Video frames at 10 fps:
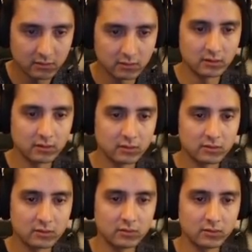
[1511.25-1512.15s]
the
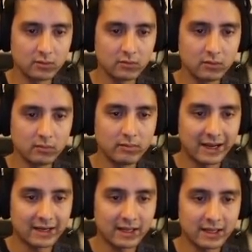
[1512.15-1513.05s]
two
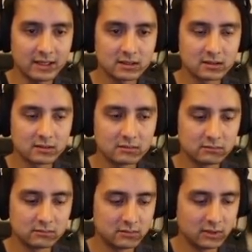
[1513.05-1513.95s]
back legs
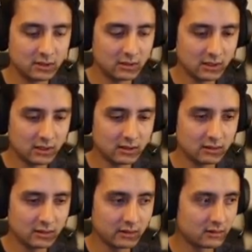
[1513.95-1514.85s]
are
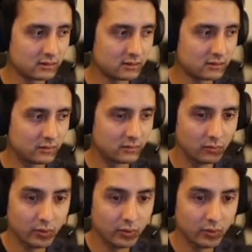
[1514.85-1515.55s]
like a wood,